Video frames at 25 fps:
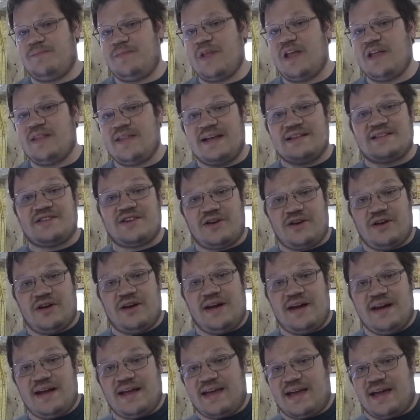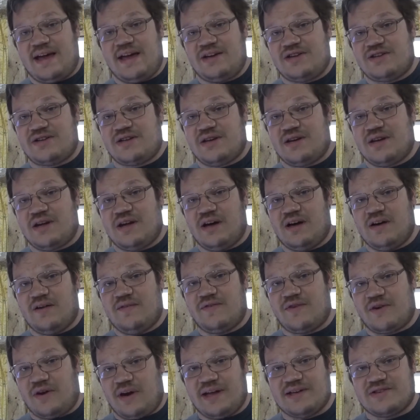That's a good indication
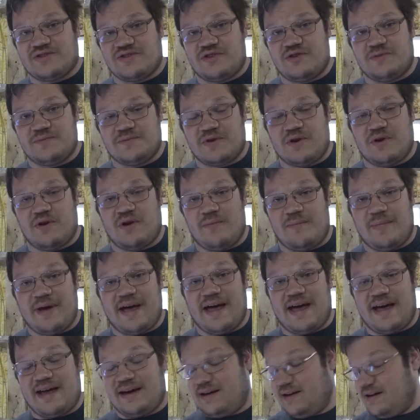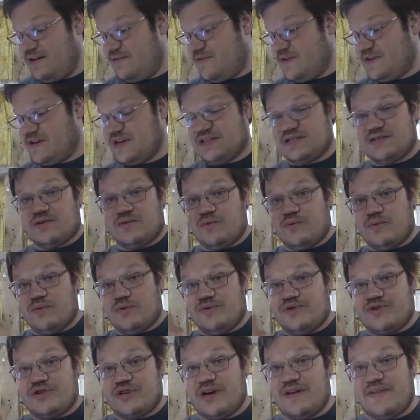of your laser tube's going to bad if it doesn't
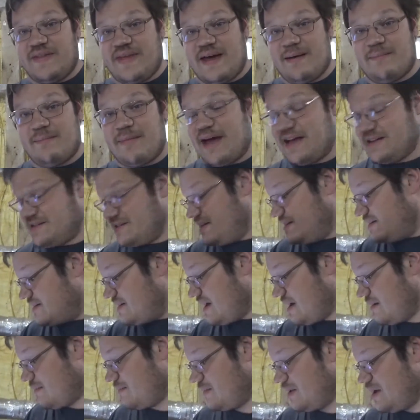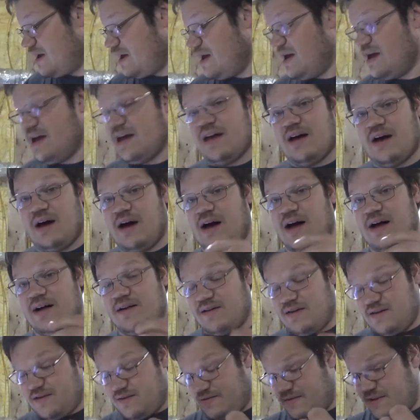whoosh on that masking tape. Uh,
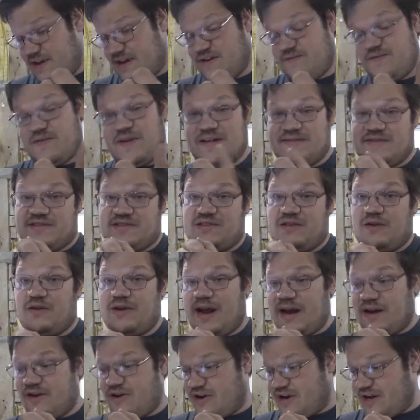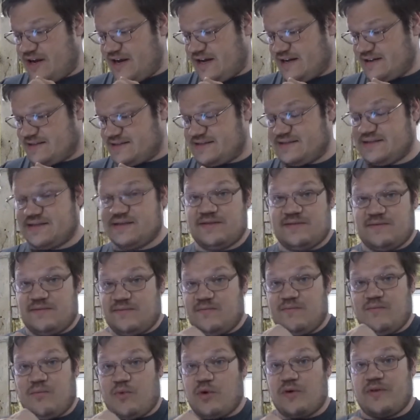and then if you have to slow down your cuts
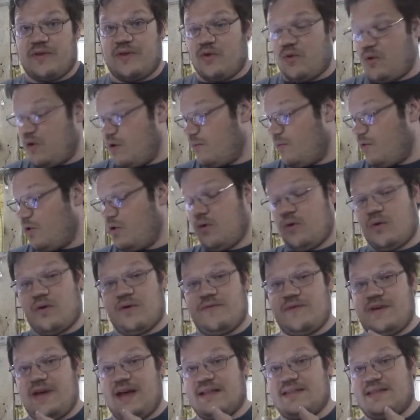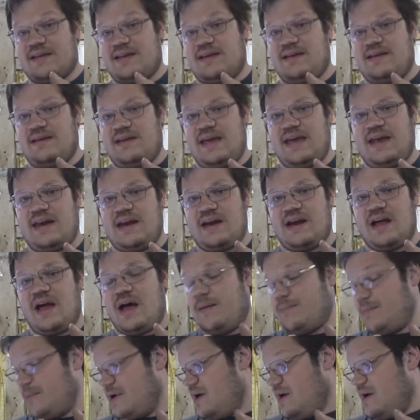more than normal, or if you have to heat it
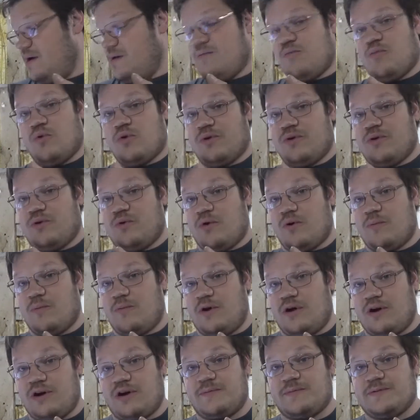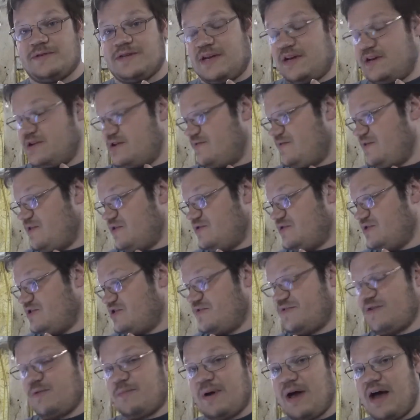up more than normal on your percentage of usage
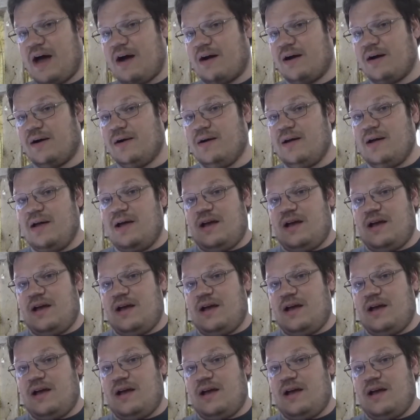of your power.